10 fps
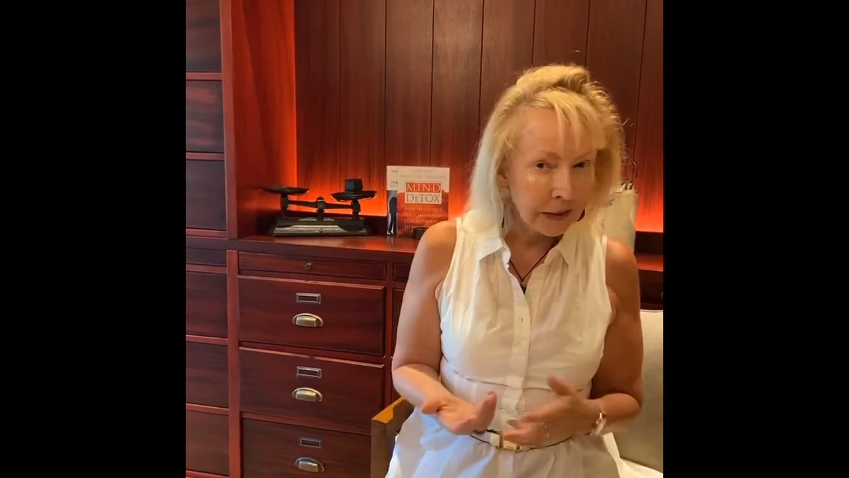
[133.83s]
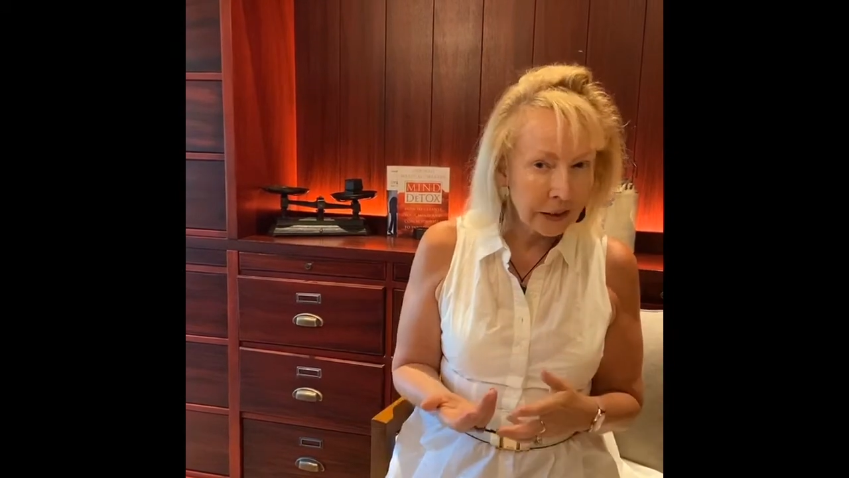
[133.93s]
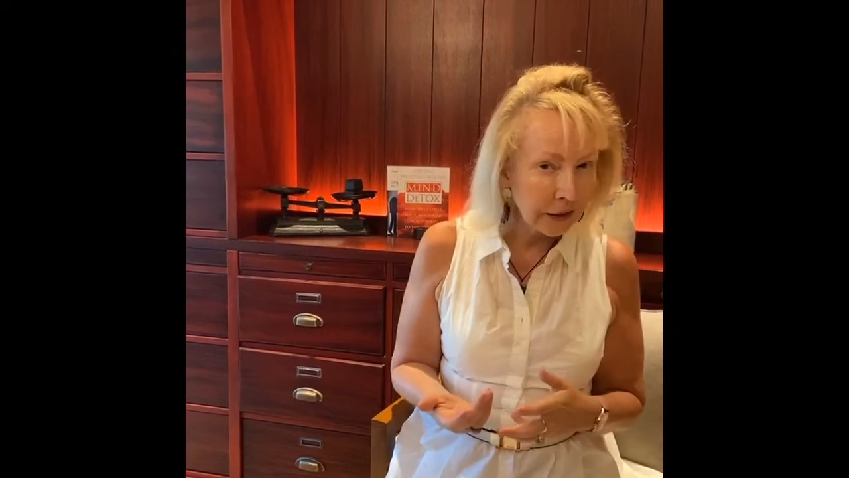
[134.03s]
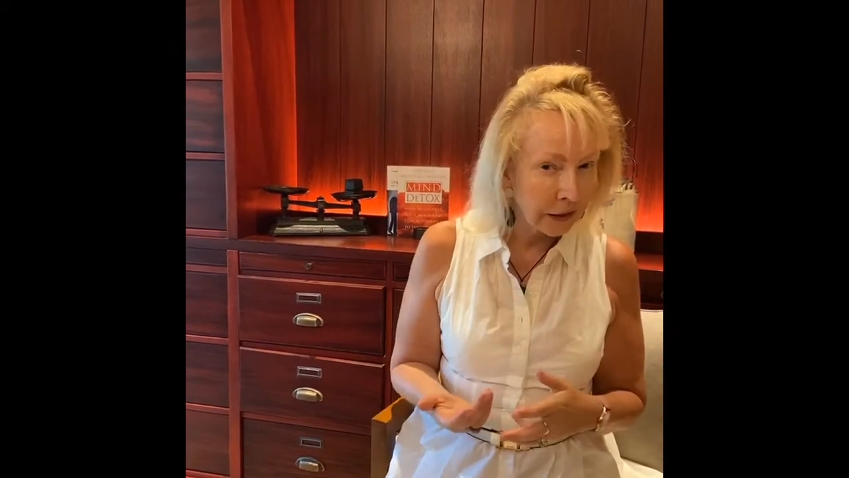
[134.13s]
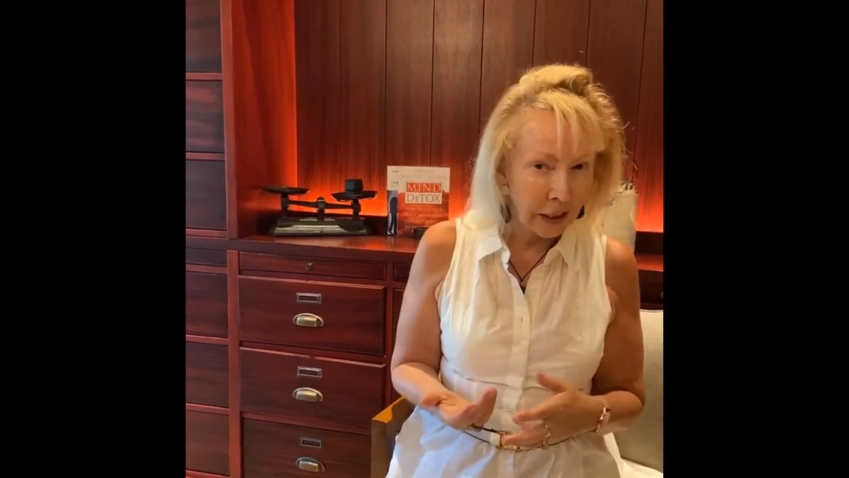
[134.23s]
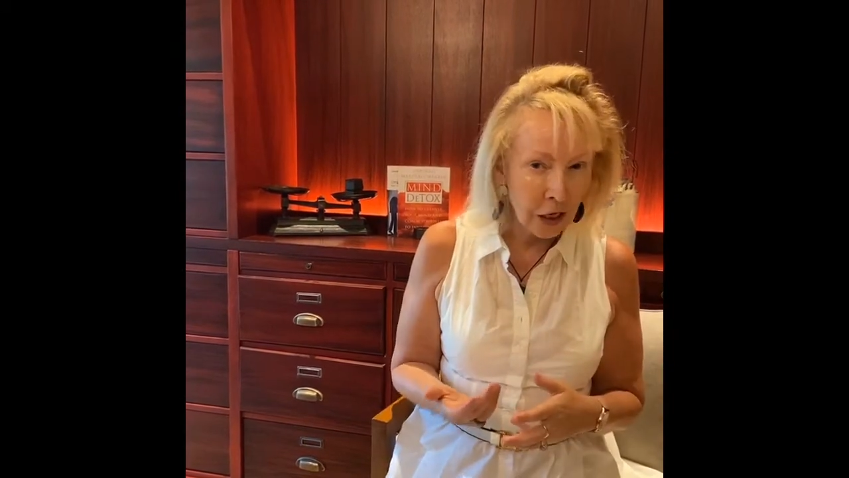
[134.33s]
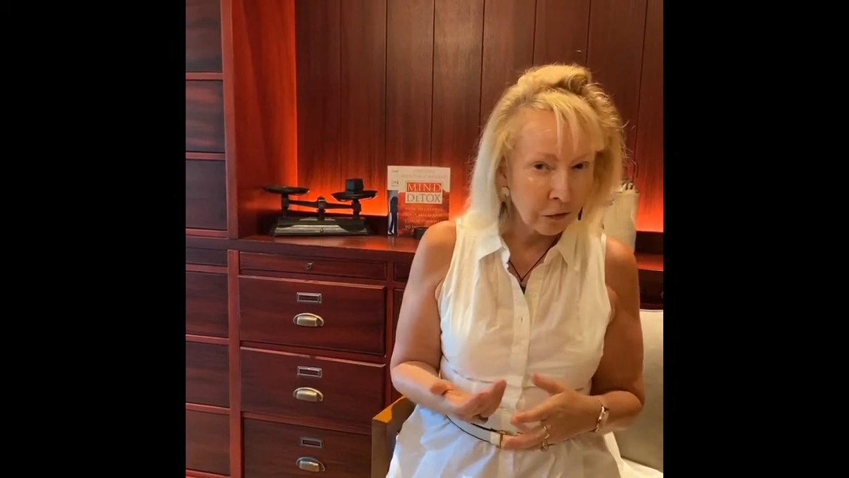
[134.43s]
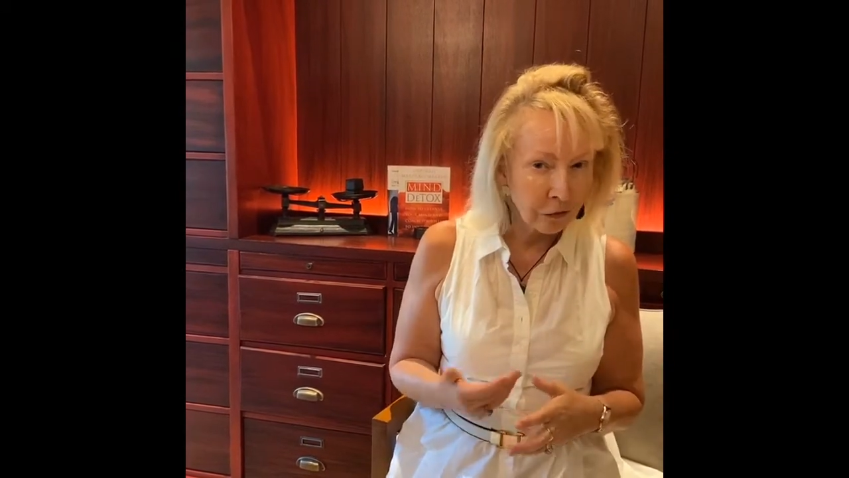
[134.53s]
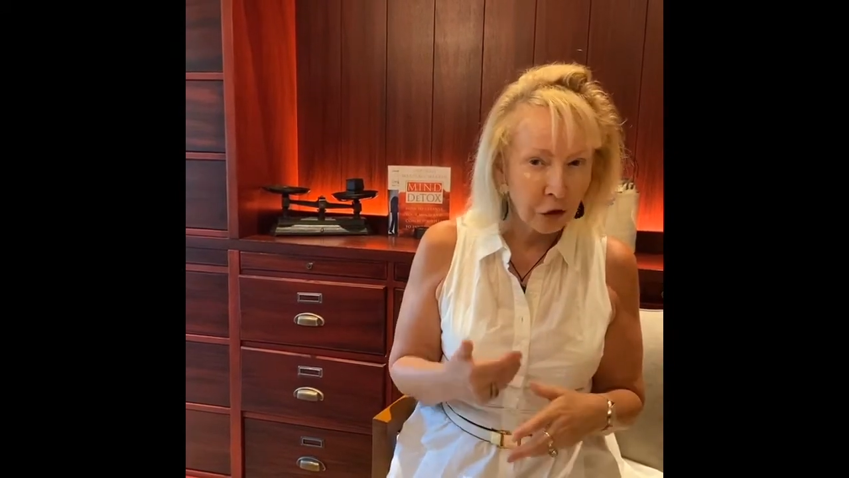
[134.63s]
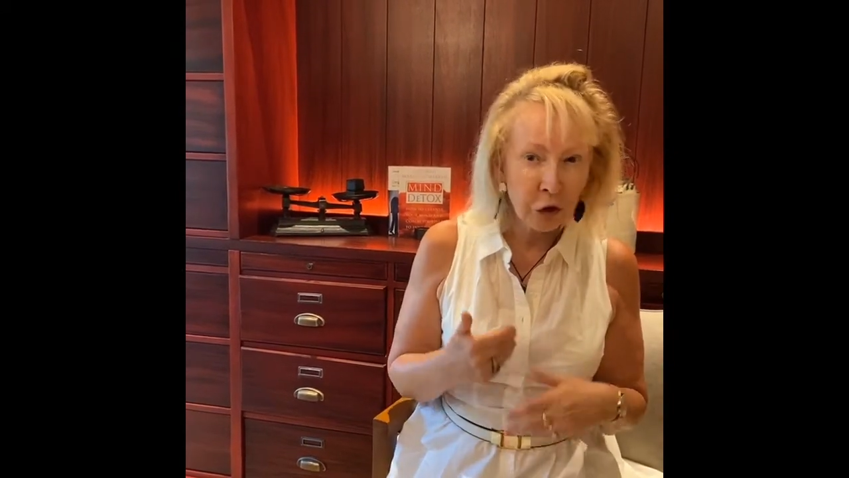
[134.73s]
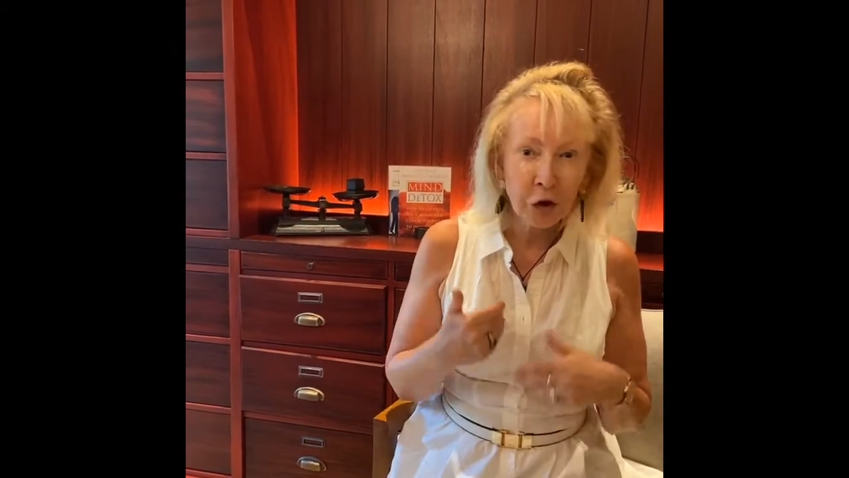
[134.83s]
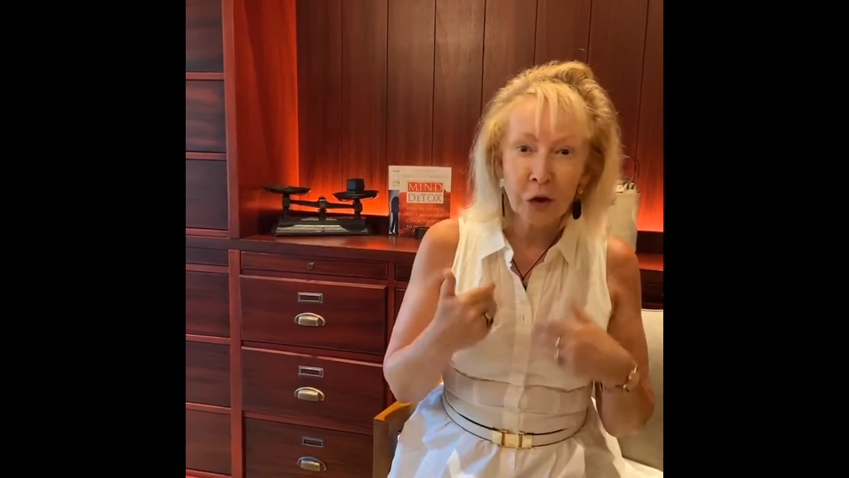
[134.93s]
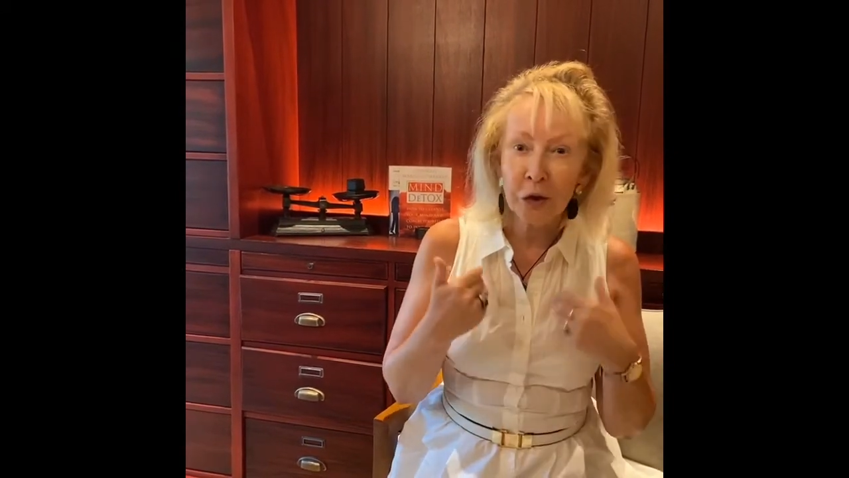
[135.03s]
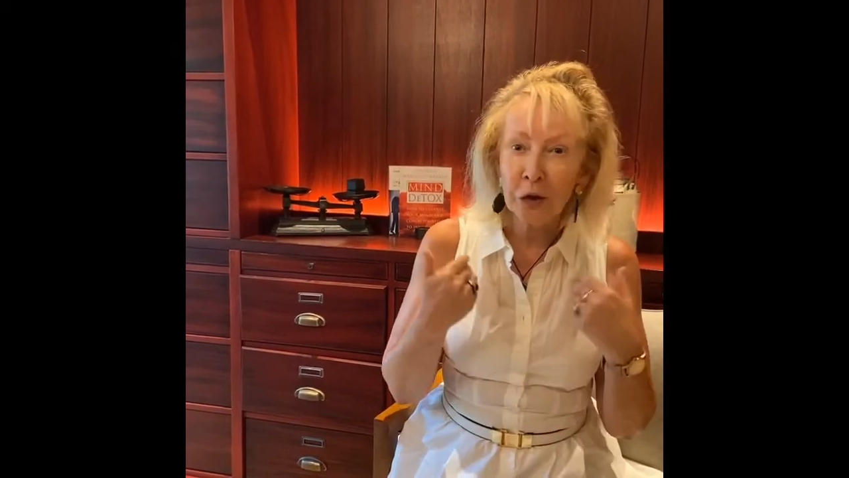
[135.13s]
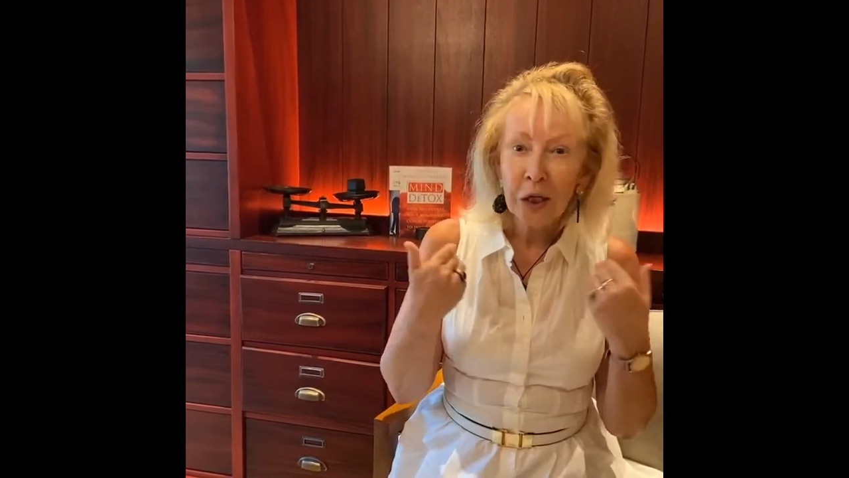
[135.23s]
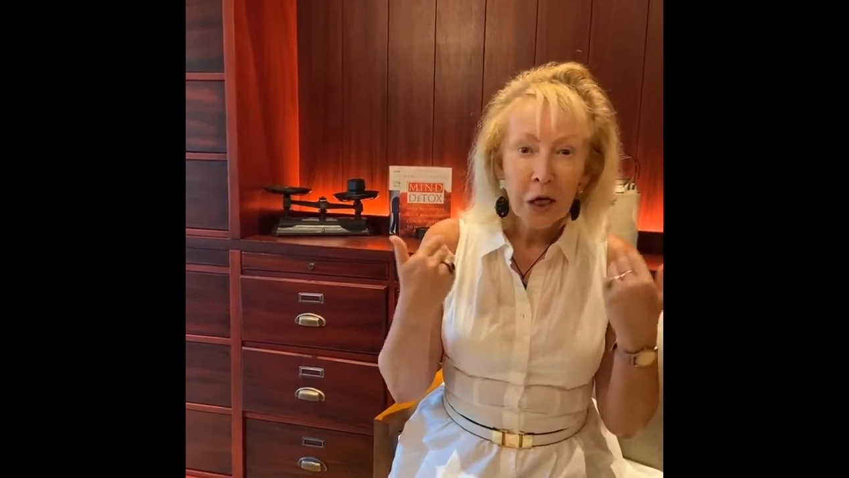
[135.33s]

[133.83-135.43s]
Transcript: ourselves, to